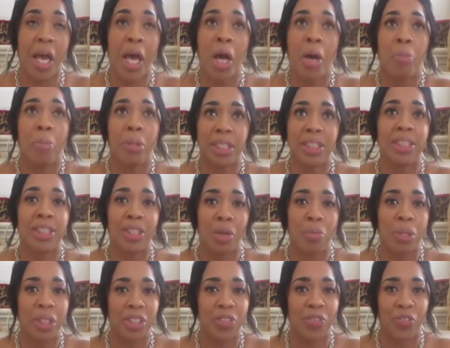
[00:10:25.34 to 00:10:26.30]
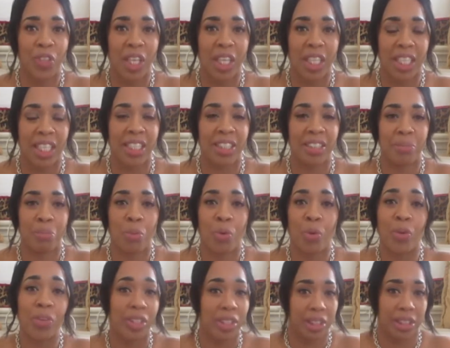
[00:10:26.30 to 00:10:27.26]
but it's so much fun. It's
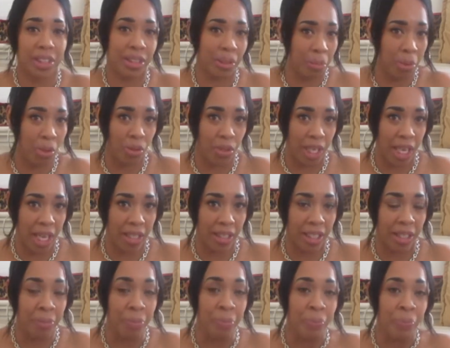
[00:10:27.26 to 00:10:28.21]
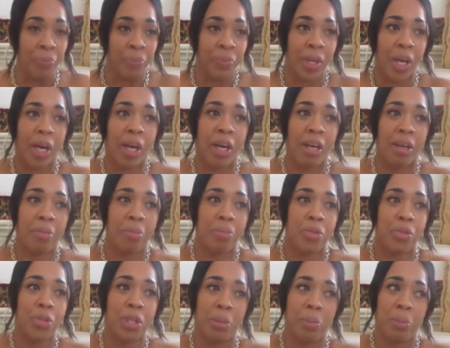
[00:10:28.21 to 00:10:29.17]
more than just a bowling alley.
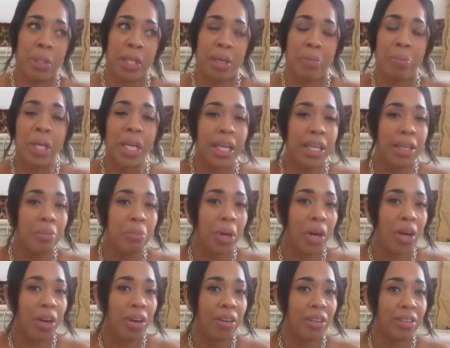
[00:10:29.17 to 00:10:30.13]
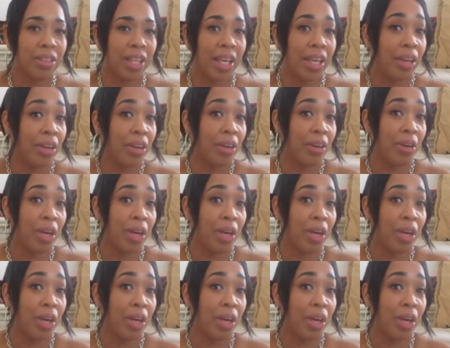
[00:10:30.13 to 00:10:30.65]
You can play ping pong there.